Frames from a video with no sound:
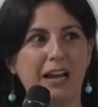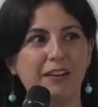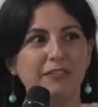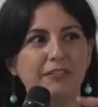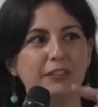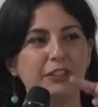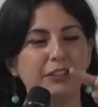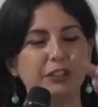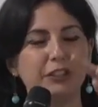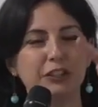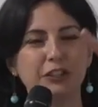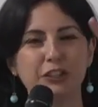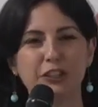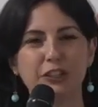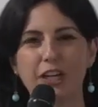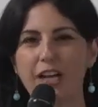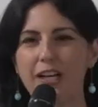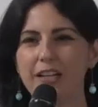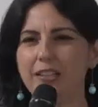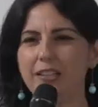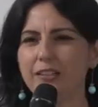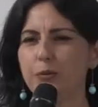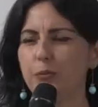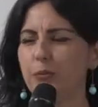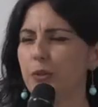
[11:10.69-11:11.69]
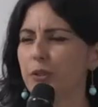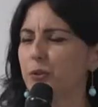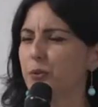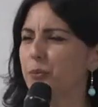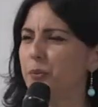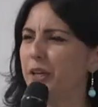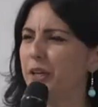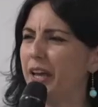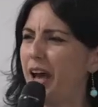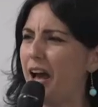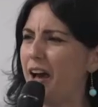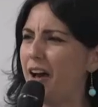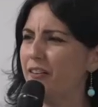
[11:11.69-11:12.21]
After the child, what do
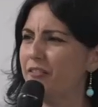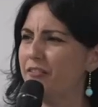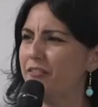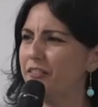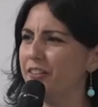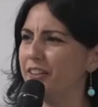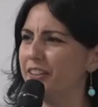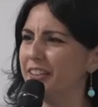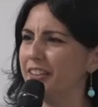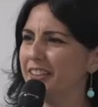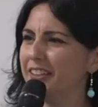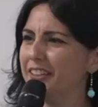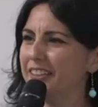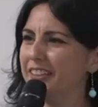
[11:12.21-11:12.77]
we have?